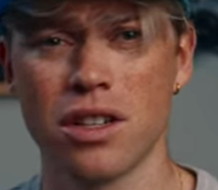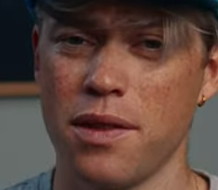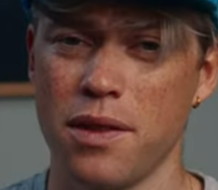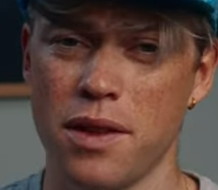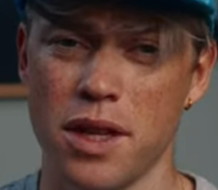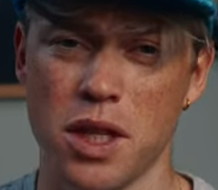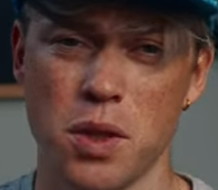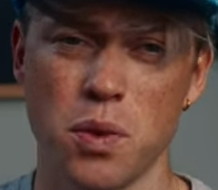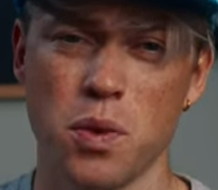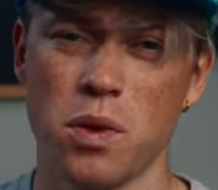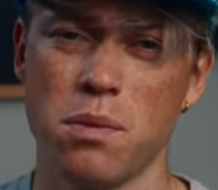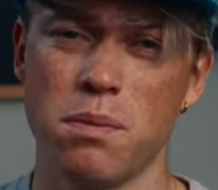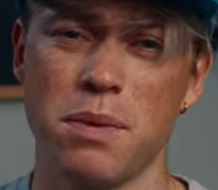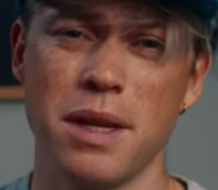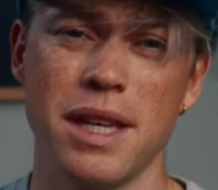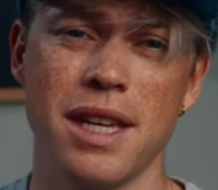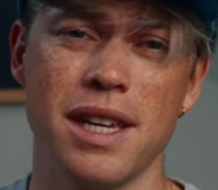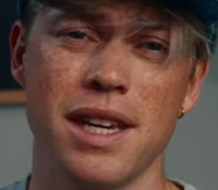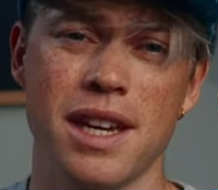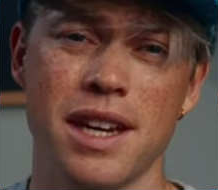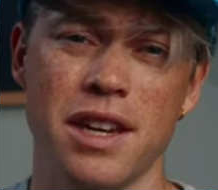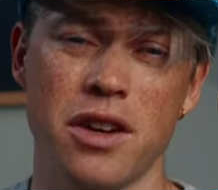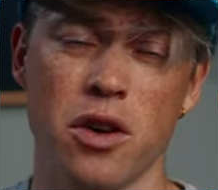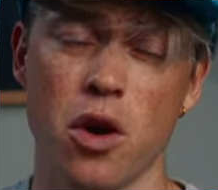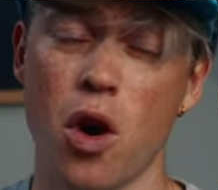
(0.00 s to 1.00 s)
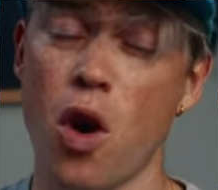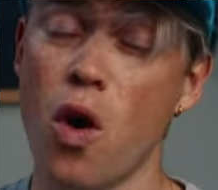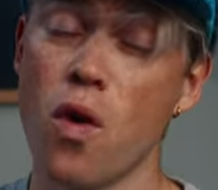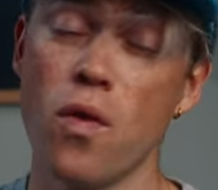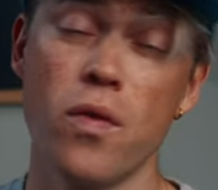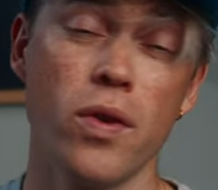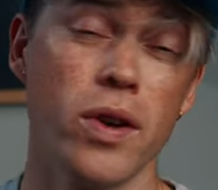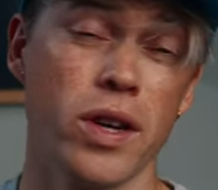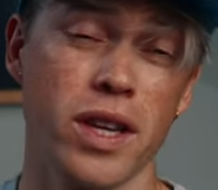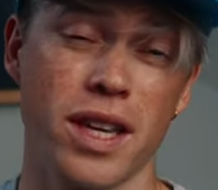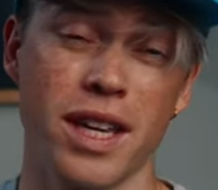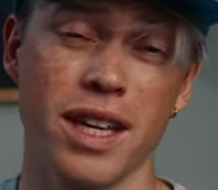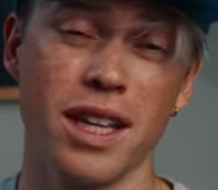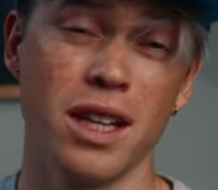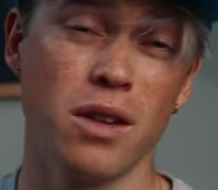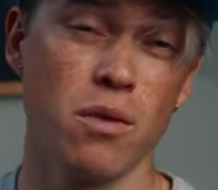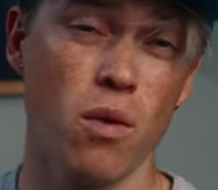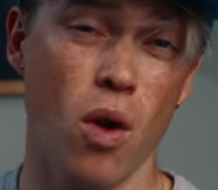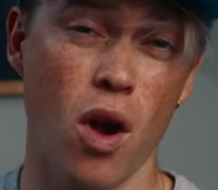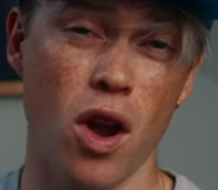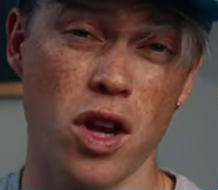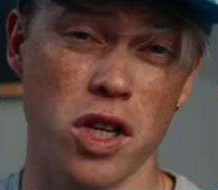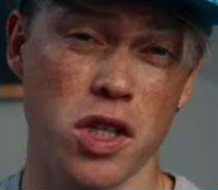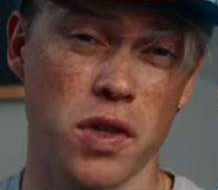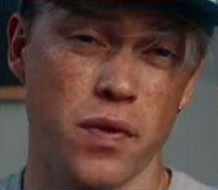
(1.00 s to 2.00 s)
This would be an overkill
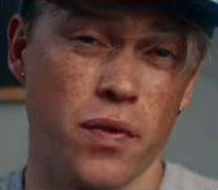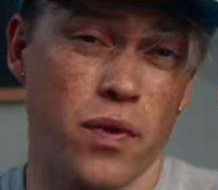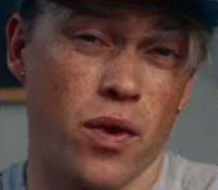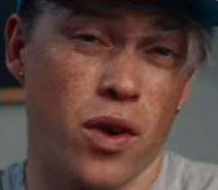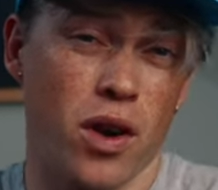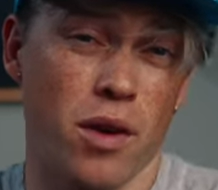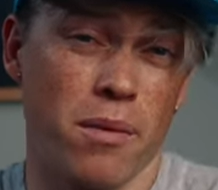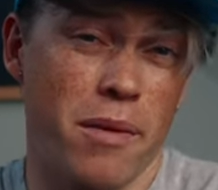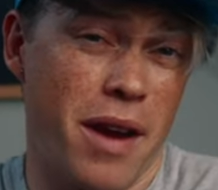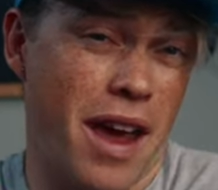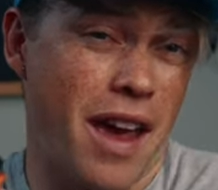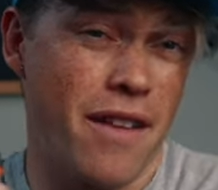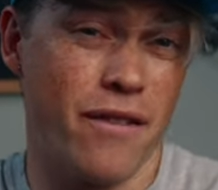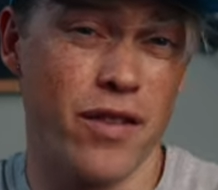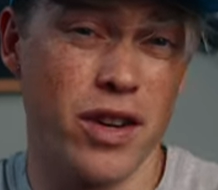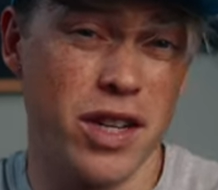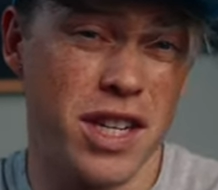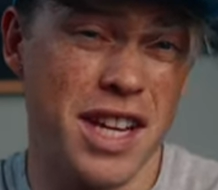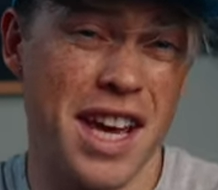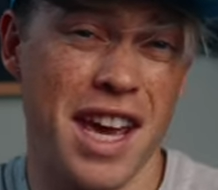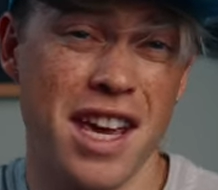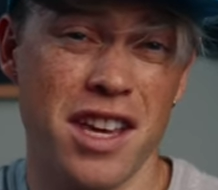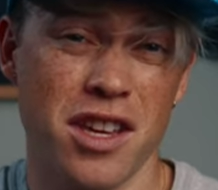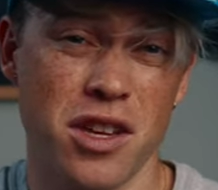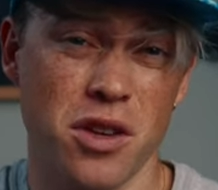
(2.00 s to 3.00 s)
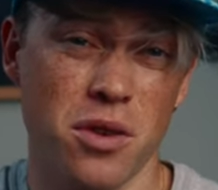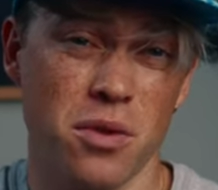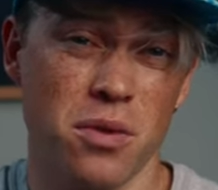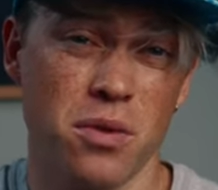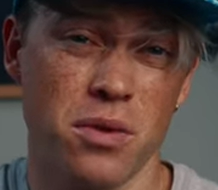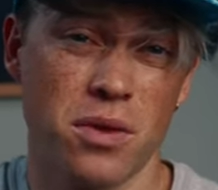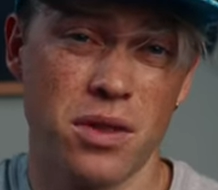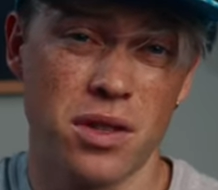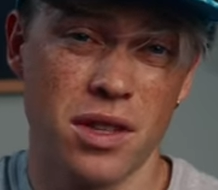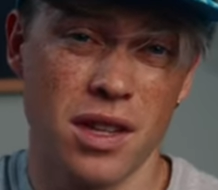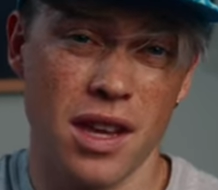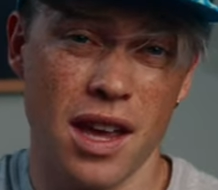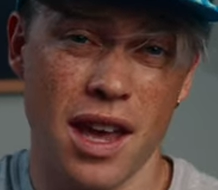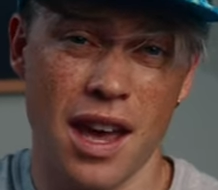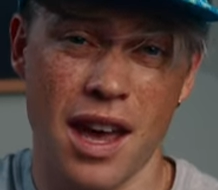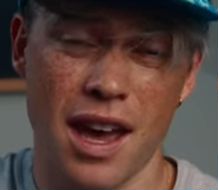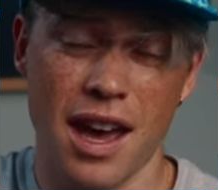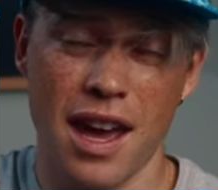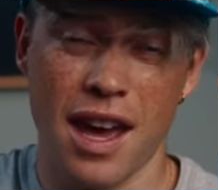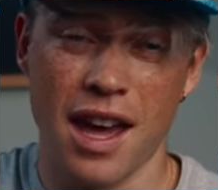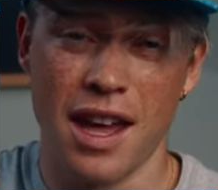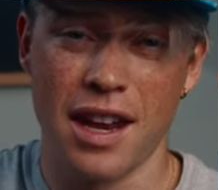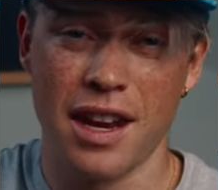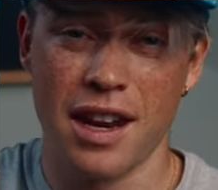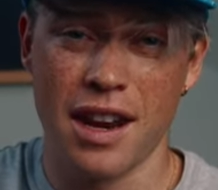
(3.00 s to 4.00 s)
watch for everyday use,
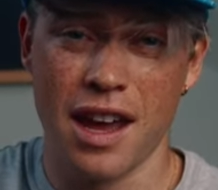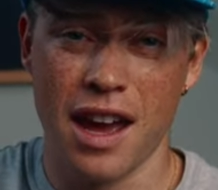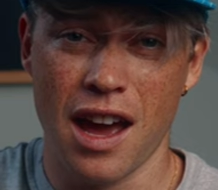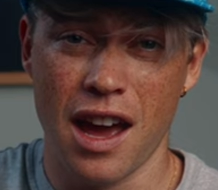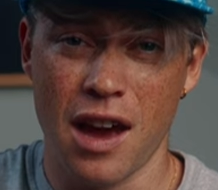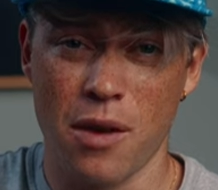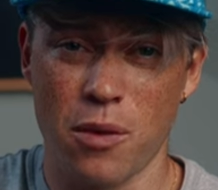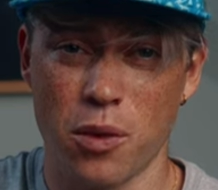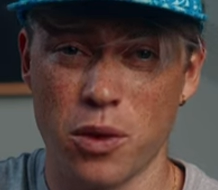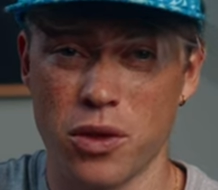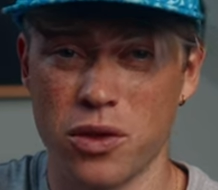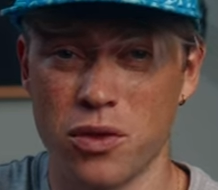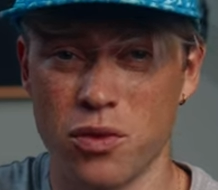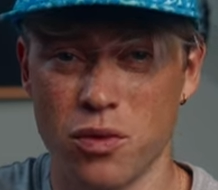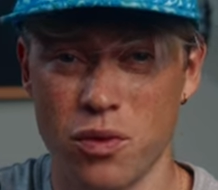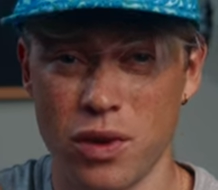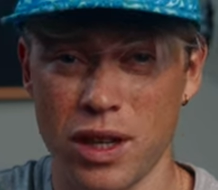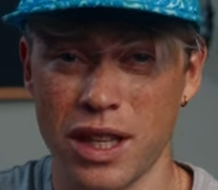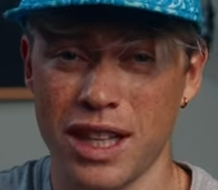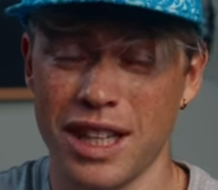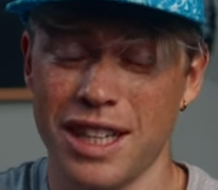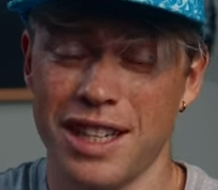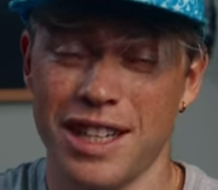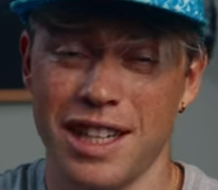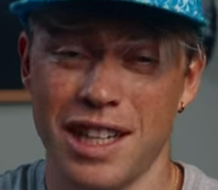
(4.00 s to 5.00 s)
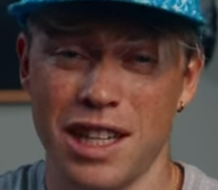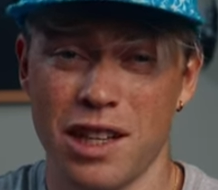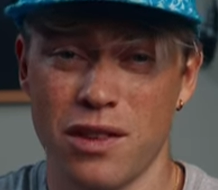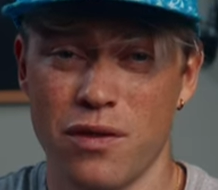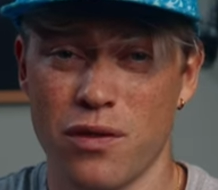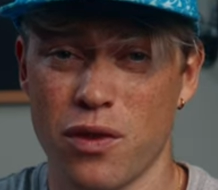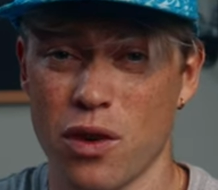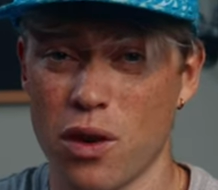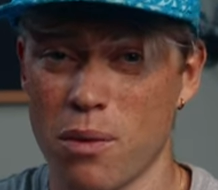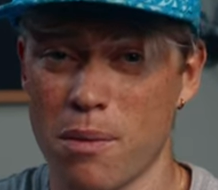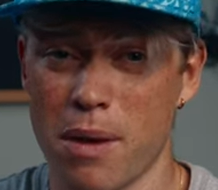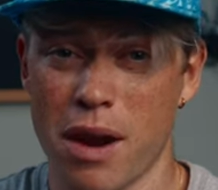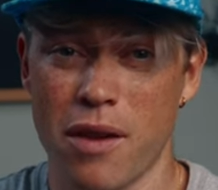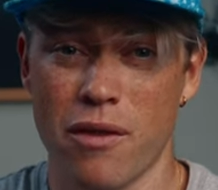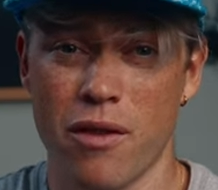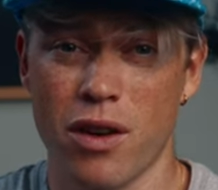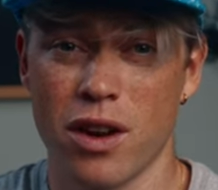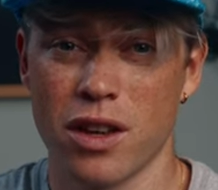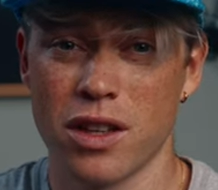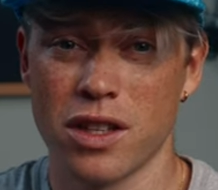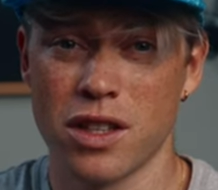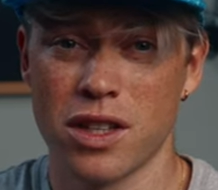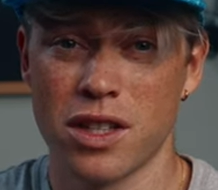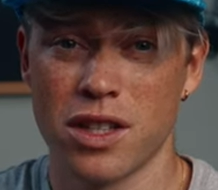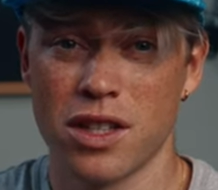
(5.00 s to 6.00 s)
and I wouldn't really need it for my
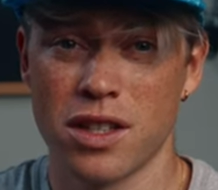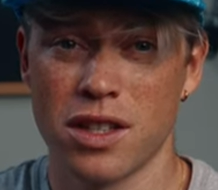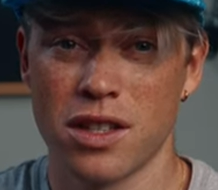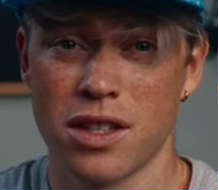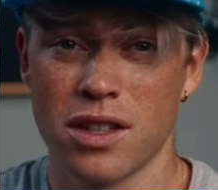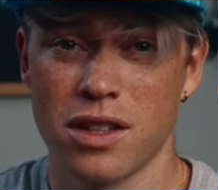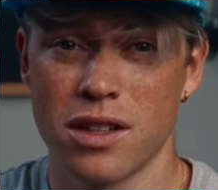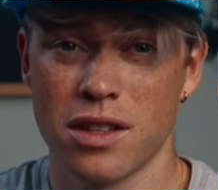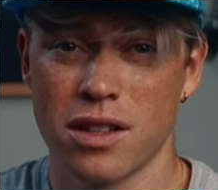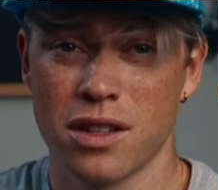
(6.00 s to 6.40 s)
runs.